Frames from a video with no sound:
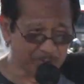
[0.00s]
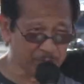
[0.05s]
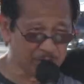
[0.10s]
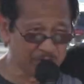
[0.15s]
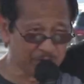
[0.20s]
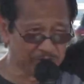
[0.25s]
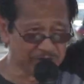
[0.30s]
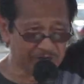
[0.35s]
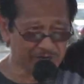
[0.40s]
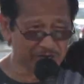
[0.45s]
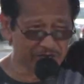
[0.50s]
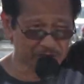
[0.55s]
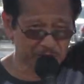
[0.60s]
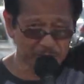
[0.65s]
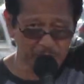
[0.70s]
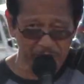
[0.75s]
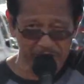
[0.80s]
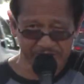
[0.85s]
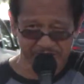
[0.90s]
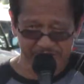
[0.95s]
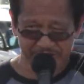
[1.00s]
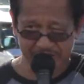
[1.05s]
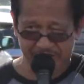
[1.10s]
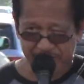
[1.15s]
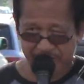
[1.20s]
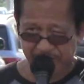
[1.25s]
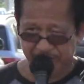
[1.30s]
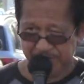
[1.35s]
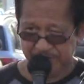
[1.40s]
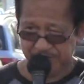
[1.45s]
American Express,
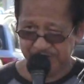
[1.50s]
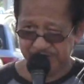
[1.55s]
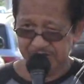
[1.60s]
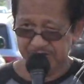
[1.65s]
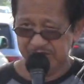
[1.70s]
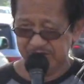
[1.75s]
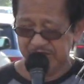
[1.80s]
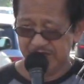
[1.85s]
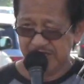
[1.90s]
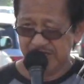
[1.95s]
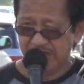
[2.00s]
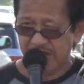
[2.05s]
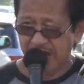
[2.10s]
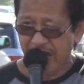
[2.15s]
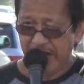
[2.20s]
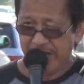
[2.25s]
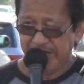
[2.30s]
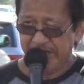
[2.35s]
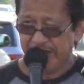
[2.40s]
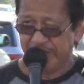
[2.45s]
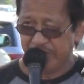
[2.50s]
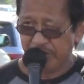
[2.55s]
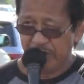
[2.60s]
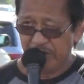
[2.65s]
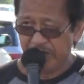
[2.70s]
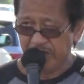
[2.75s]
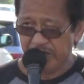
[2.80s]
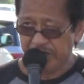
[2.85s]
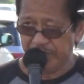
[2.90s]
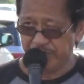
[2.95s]
you know. I never
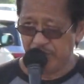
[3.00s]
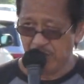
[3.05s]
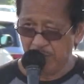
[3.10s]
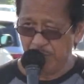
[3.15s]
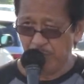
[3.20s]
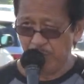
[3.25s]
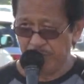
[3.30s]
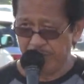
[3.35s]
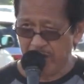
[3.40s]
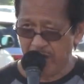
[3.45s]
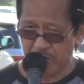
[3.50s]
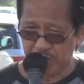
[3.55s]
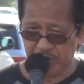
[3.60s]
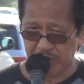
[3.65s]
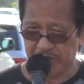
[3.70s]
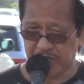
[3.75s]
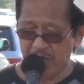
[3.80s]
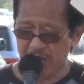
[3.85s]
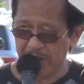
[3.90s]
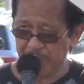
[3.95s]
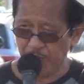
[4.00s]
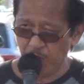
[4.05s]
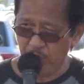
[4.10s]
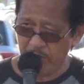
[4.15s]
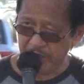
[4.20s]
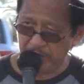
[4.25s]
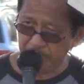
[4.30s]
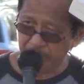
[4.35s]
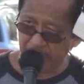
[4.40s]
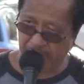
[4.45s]
leave home without it. I have
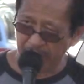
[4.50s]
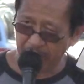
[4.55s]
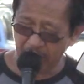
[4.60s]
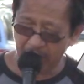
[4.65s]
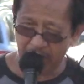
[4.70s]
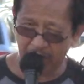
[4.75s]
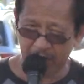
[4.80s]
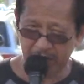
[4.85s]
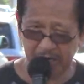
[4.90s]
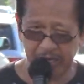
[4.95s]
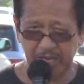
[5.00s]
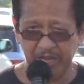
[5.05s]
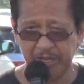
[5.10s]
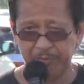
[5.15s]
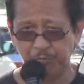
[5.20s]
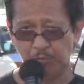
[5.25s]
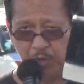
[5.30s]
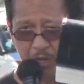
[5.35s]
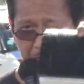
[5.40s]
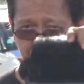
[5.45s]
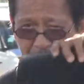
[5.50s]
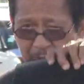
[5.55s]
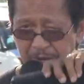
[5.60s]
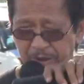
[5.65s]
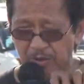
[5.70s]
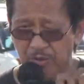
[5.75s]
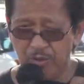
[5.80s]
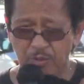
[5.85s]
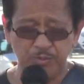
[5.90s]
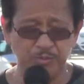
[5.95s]
one in my car, I have one in my
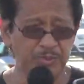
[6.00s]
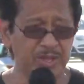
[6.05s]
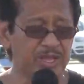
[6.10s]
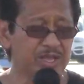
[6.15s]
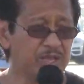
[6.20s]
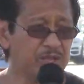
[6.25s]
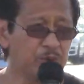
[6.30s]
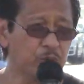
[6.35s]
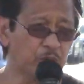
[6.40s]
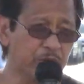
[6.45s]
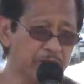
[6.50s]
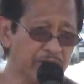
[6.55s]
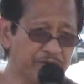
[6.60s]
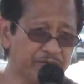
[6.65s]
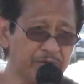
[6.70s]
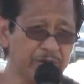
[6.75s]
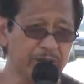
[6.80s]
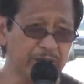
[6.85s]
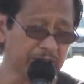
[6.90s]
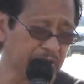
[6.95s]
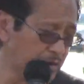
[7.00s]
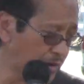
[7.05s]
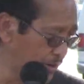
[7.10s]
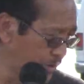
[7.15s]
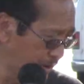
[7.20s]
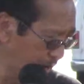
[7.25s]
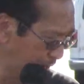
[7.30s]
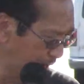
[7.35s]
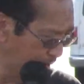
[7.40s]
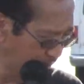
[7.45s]
home. Wherever I
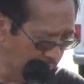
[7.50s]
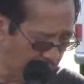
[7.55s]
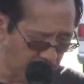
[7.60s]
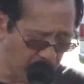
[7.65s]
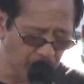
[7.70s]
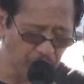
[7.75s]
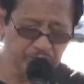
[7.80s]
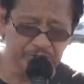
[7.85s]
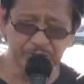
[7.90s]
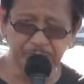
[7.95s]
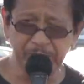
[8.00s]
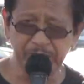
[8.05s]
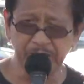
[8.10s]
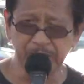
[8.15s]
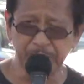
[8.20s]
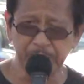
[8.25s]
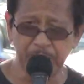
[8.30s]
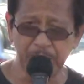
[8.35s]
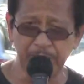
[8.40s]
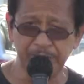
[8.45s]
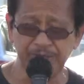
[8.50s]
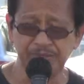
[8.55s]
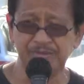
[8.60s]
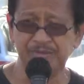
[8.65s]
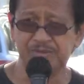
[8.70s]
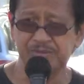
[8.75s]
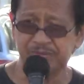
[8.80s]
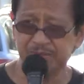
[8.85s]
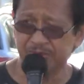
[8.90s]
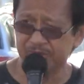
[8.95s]
go, I always make a point
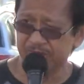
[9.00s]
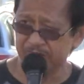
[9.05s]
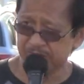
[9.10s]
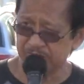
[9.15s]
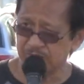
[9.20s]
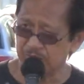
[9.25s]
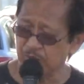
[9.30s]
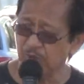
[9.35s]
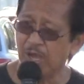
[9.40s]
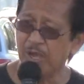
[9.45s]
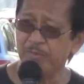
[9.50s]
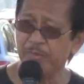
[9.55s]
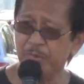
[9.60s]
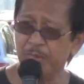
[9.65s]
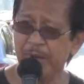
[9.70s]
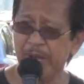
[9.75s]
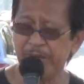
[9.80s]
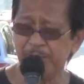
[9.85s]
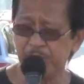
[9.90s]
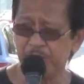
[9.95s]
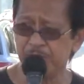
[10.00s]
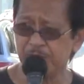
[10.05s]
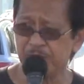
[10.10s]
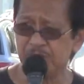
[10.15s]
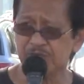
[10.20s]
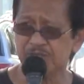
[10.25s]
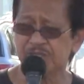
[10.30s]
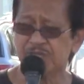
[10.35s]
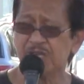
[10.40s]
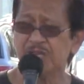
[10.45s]
to have a Bible
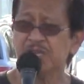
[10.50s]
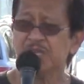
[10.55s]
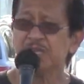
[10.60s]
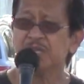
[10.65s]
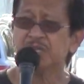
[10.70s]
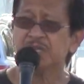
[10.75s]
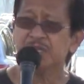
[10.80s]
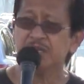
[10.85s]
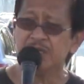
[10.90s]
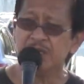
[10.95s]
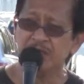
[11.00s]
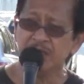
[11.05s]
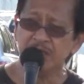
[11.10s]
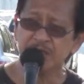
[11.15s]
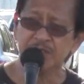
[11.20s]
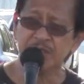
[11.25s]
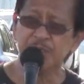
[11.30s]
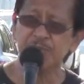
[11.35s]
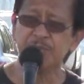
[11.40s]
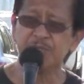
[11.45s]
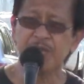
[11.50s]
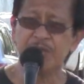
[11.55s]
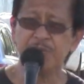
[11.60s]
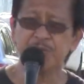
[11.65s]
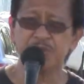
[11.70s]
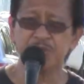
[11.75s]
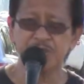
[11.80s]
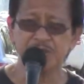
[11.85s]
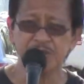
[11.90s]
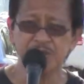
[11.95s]
because uh,
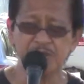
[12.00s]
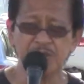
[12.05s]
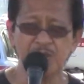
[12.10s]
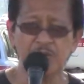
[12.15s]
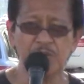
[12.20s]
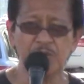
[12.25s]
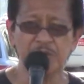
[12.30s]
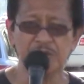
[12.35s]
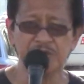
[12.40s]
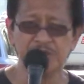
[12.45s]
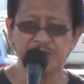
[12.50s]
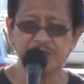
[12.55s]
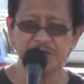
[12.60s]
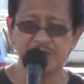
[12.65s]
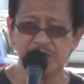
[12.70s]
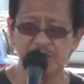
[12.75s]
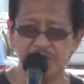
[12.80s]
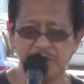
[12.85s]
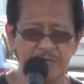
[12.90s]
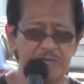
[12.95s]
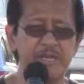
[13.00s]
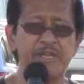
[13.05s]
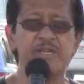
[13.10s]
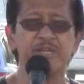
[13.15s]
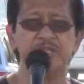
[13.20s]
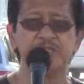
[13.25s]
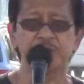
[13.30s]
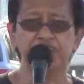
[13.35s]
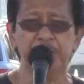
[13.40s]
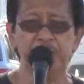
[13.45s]
sometimes the Lord is telling, hey,
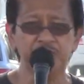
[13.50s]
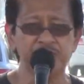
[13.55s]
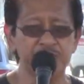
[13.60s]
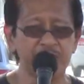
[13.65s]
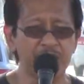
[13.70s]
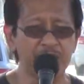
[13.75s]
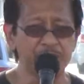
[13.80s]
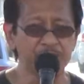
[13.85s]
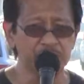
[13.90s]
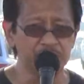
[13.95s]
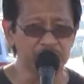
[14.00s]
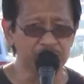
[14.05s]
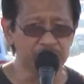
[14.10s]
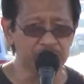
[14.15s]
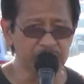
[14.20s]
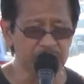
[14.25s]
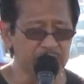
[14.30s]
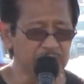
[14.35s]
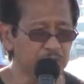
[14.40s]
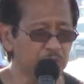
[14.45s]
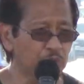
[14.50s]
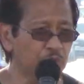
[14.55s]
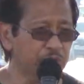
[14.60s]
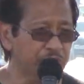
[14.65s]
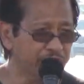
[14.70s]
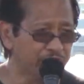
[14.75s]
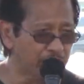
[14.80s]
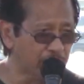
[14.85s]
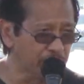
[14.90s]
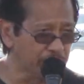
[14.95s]
it's about time to do
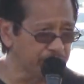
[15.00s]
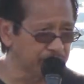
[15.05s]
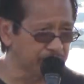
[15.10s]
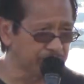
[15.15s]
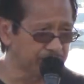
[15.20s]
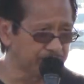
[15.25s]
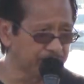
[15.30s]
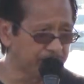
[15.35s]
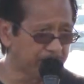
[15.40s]
devotion.